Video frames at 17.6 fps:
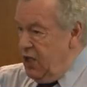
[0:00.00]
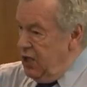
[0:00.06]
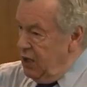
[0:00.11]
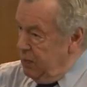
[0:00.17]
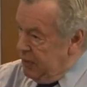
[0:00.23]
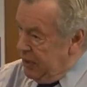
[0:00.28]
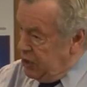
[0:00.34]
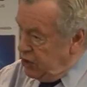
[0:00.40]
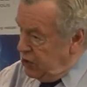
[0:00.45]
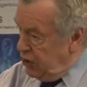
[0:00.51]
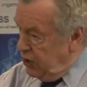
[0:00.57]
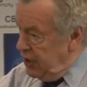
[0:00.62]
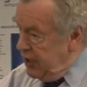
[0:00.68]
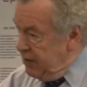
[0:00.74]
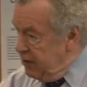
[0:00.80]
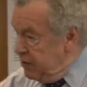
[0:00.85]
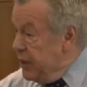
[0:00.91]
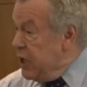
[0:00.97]
your blood sugar
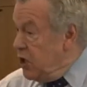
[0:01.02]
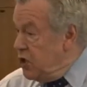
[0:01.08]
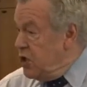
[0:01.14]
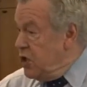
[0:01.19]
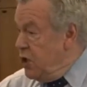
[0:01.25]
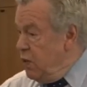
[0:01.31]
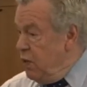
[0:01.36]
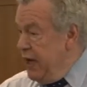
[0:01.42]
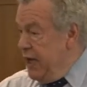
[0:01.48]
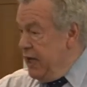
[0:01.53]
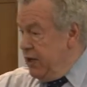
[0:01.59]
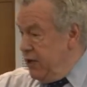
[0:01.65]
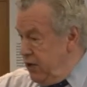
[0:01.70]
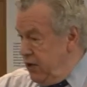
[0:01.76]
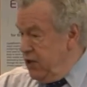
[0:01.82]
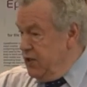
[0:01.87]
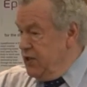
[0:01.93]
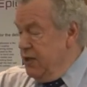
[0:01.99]
level, because you're awake, you're
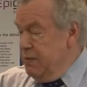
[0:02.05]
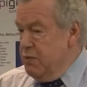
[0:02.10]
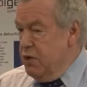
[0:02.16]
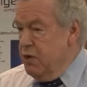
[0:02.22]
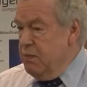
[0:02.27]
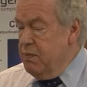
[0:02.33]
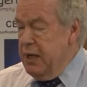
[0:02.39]
using more